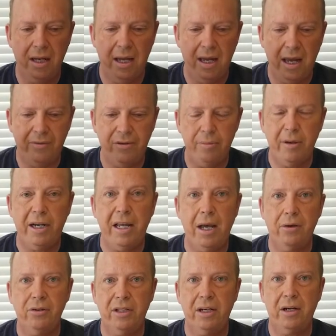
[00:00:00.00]
Everybody
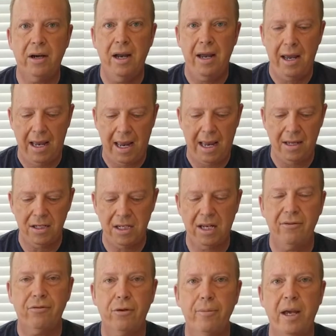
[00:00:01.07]
out there has
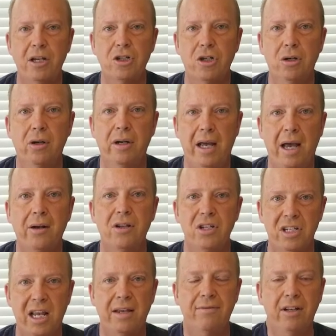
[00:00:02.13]
information on how to
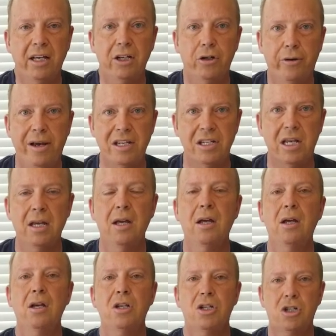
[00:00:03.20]
save like crazy.
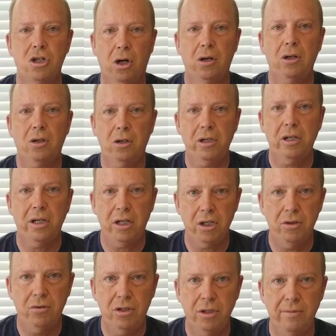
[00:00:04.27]
Start looking at
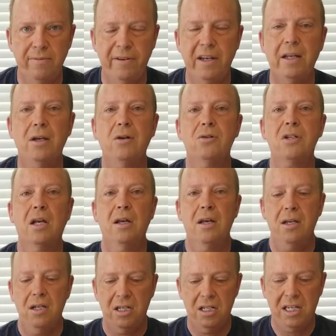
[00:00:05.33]
YouTube videos,
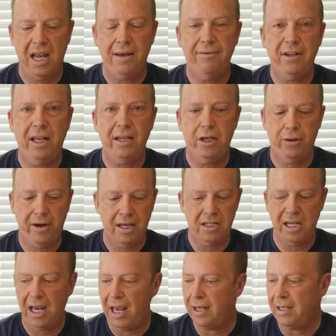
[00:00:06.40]
save like
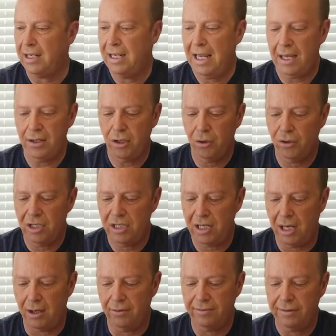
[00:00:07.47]
crazy, and get
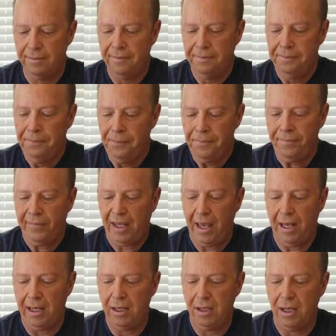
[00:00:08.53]
yourself
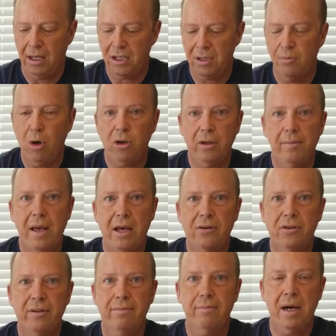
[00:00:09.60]
a small
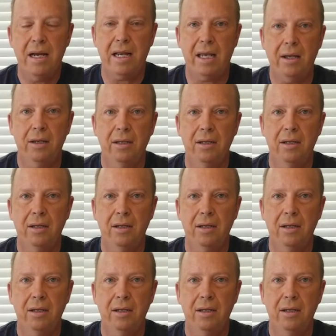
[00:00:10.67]
amount of money.